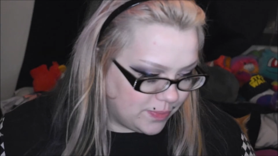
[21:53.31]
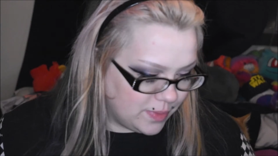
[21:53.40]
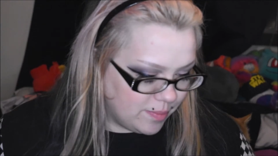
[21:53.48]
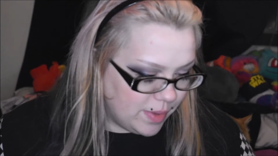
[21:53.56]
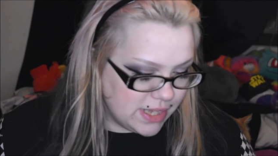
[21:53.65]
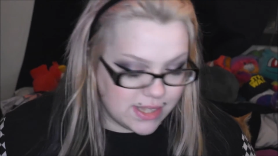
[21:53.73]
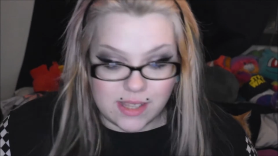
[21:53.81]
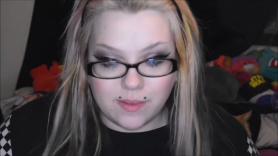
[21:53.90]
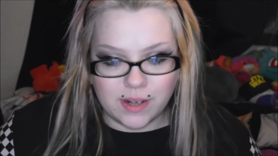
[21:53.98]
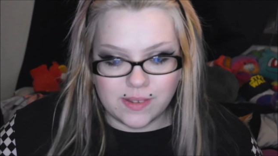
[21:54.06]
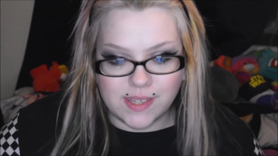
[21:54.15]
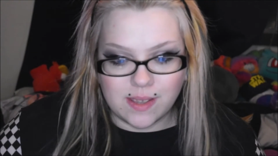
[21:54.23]
Basically what I was
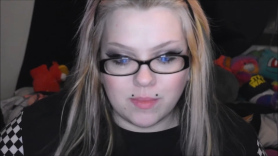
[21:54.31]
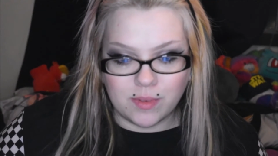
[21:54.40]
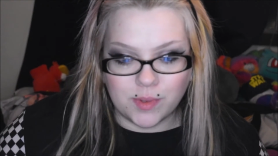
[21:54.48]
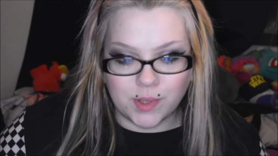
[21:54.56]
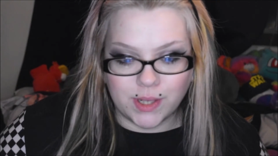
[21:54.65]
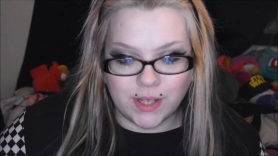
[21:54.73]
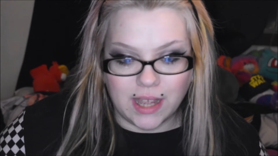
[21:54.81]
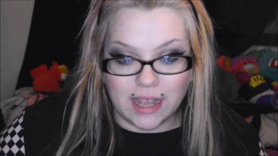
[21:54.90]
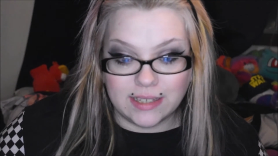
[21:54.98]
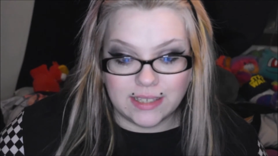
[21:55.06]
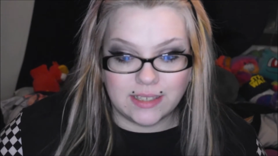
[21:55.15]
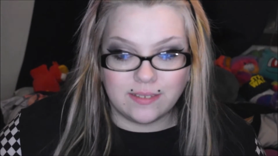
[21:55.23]
saying before, I
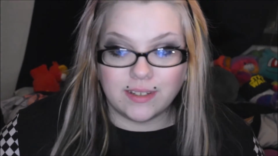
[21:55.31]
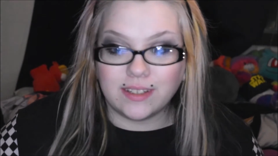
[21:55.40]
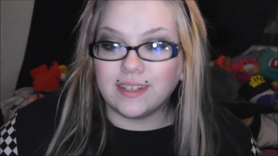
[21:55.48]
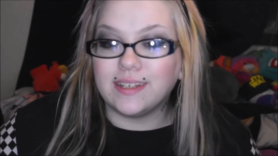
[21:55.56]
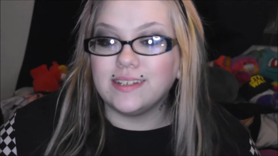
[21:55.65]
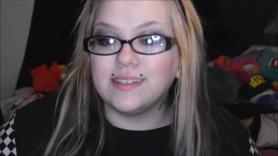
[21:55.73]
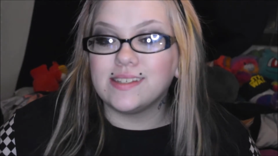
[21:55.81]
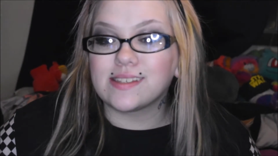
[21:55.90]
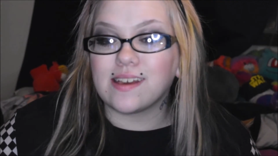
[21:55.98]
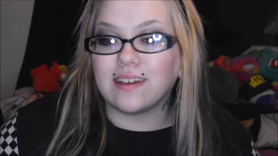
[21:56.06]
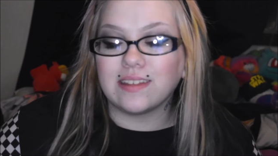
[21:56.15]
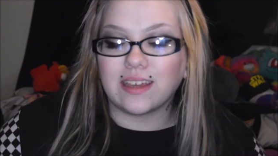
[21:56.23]
didn't realize on
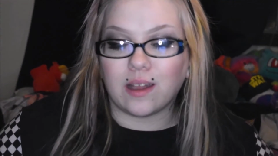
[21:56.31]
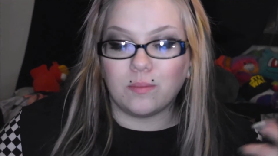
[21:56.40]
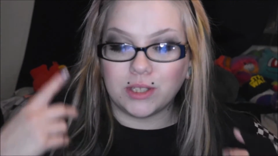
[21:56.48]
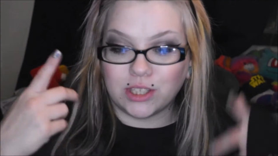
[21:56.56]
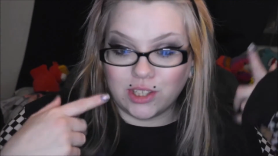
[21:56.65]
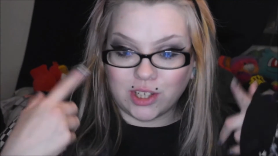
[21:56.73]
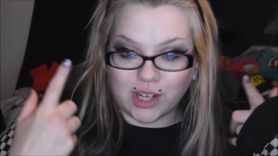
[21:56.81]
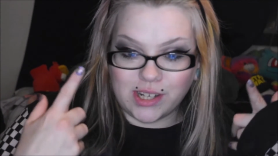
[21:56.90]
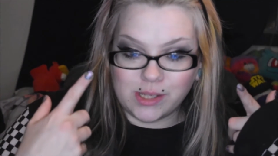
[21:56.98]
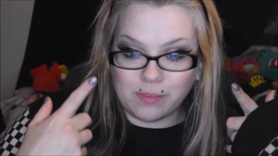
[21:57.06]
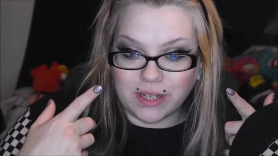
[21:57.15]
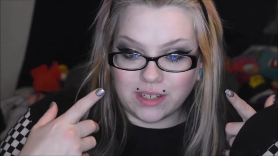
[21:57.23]
like how much the dryness
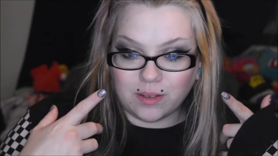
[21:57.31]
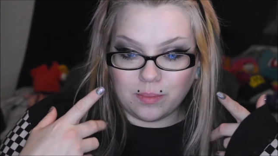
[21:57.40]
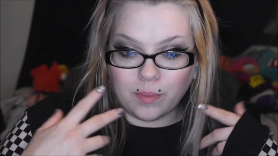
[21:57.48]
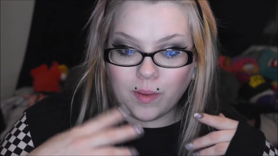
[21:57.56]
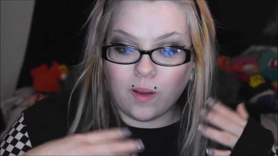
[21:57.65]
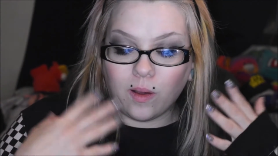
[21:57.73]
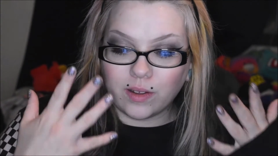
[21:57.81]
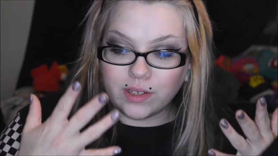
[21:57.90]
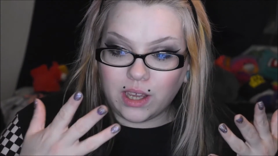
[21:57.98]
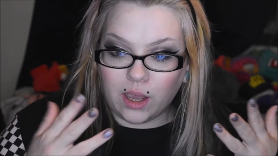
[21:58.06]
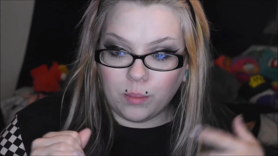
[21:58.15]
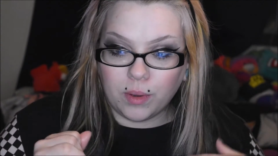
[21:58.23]
picked up on
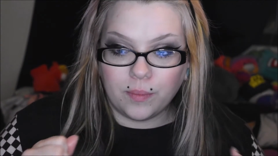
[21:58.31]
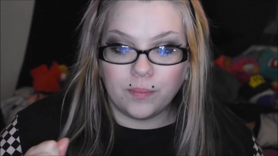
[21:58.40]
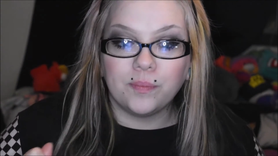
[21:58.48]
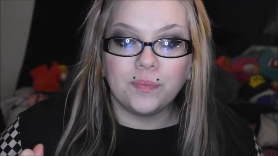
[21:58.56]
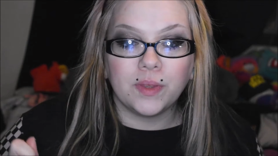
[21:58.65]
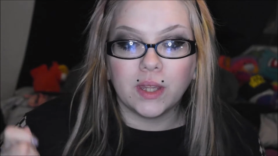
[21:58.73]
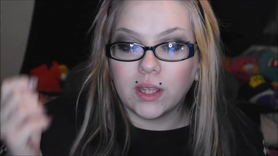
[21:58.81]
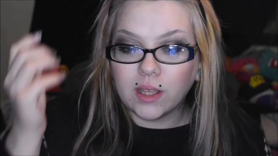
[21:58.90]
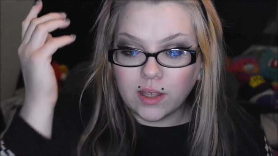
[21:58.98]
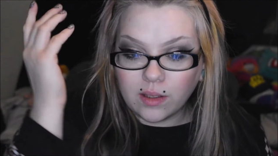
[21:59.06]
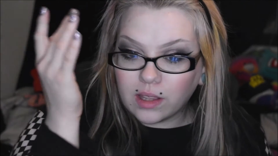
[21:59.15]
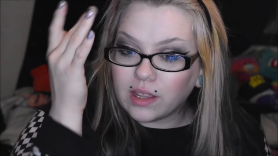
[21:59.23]
camera.
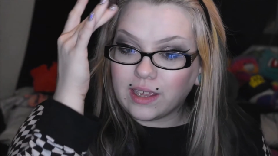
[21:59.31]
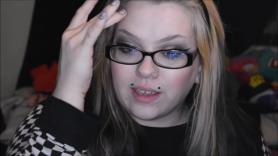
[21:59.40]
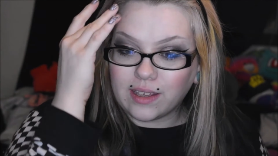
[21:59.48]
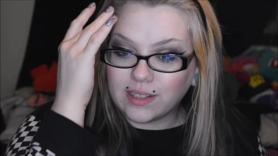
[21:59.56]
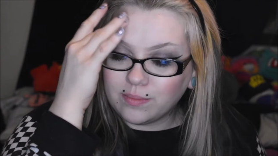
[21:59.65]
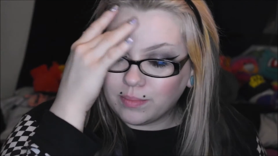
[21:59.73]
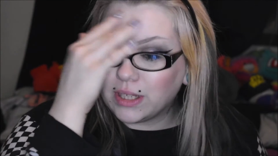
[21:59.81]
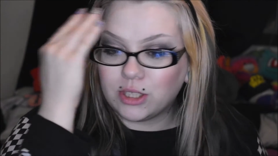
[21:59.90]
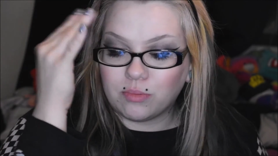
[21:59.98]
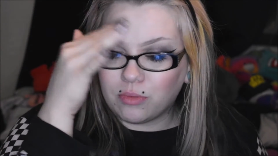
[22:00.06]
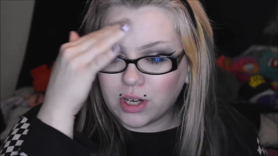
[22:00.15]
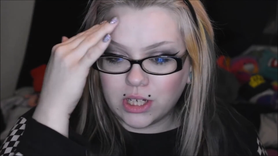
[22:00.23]
Like, my
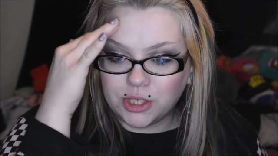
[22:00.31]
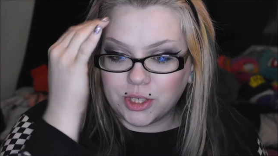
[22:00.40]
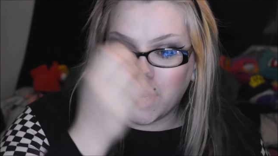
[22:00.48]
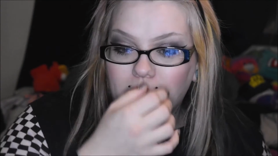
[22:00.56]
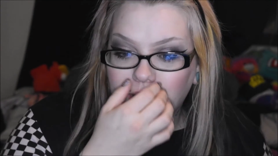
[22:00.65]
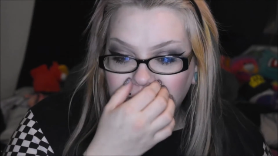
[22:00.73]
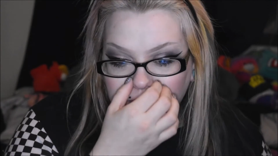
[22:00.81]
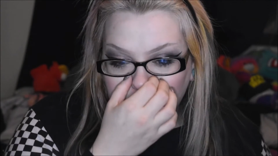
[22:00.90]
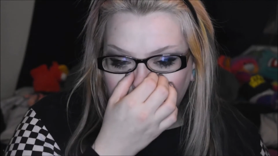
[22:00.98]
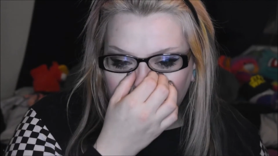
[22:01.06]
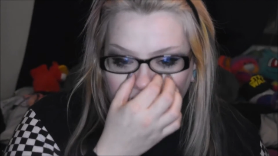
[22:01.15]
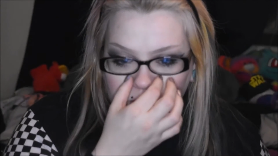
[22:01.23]
forehead's dry, and then my
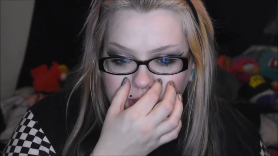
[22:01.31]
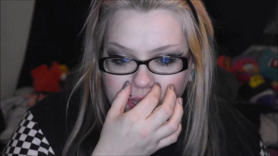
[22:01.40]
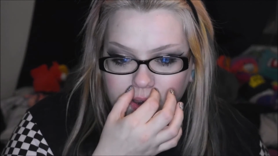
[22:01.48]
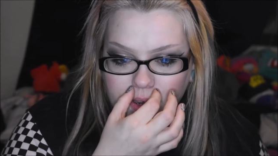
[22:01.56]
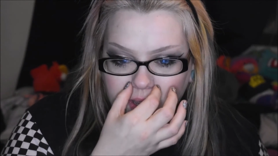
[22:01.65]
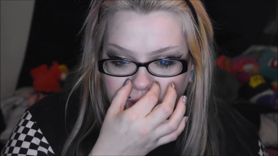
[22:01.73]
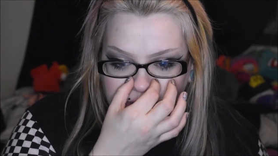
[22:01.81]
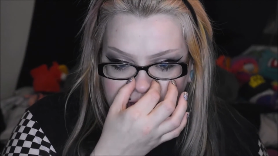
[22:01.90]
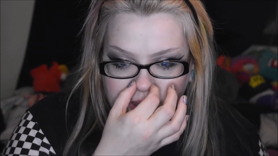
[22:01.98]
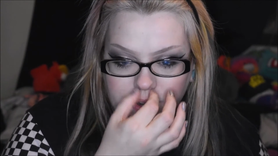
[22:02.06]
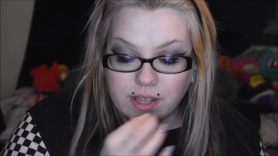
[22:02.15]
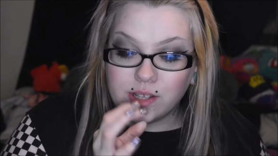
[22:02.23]
nose area and this
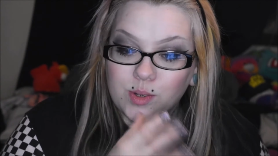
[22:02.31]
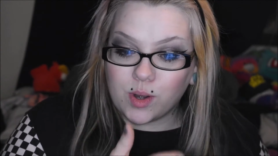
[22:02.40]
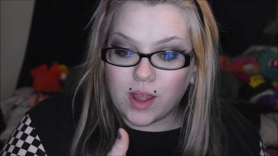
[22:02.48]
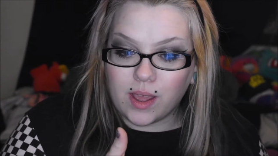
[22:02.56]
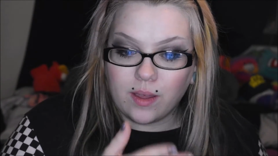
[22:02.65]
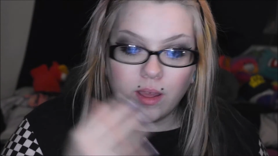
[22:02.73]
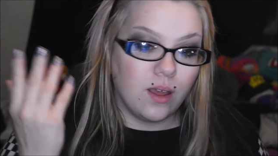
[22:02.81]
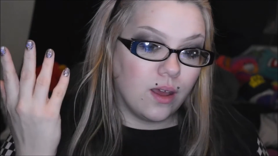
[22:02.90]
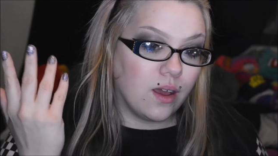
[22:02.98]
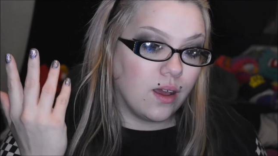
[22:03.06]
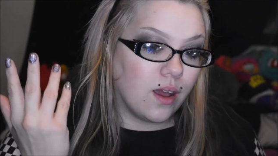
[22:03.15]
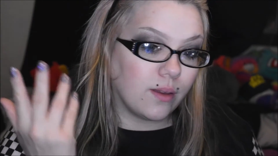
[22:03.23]
area is dry.
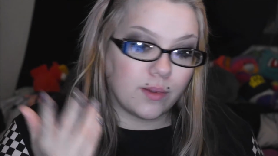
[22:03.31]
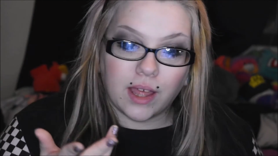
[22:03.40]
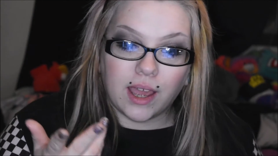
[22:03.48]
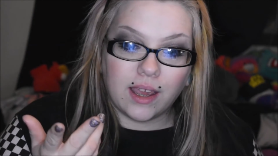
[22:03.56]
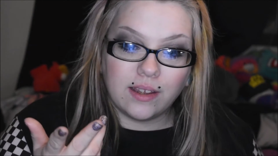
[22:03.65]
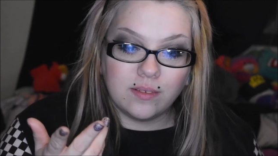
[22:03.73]
I'm glad my